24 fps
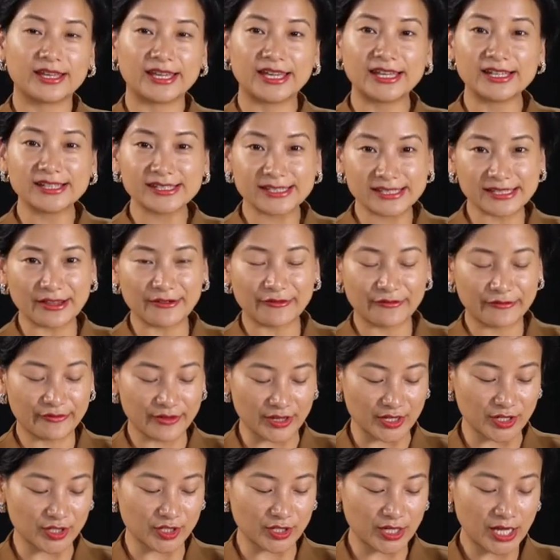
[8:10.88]
Hilsa
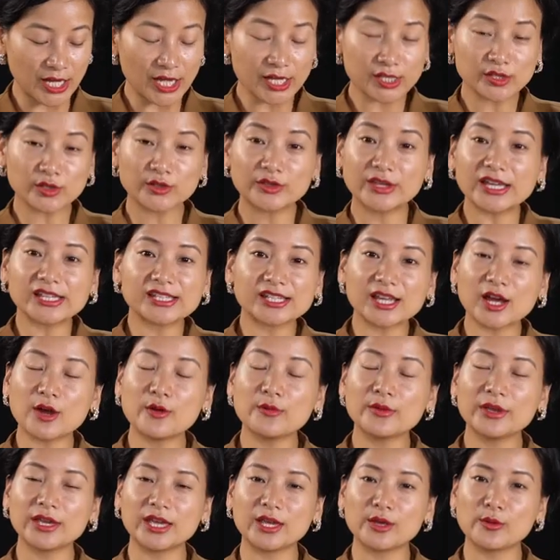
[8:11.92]
fish. So that's
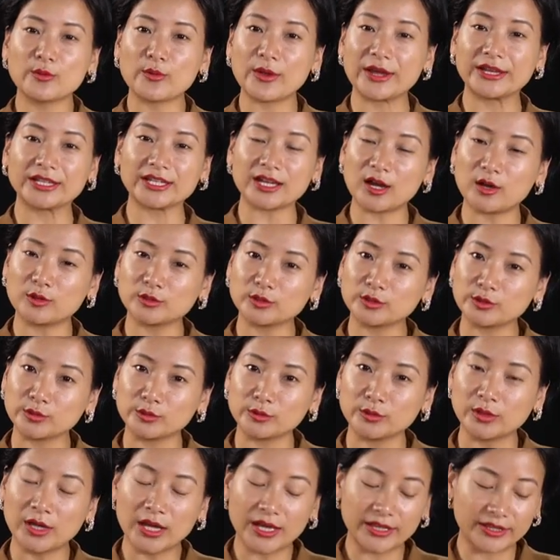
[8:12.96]
how he went out
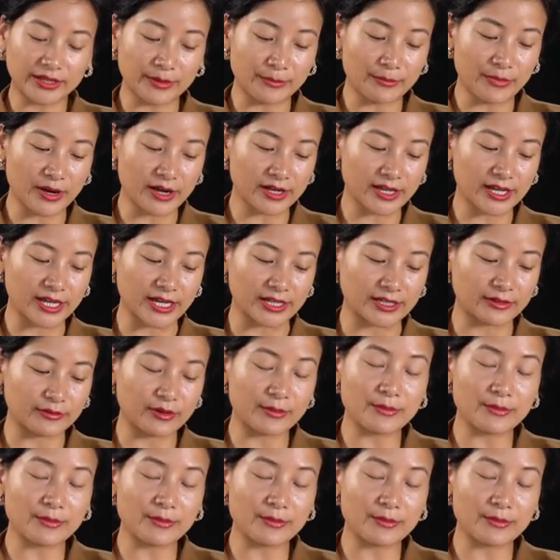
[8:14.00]
to the market.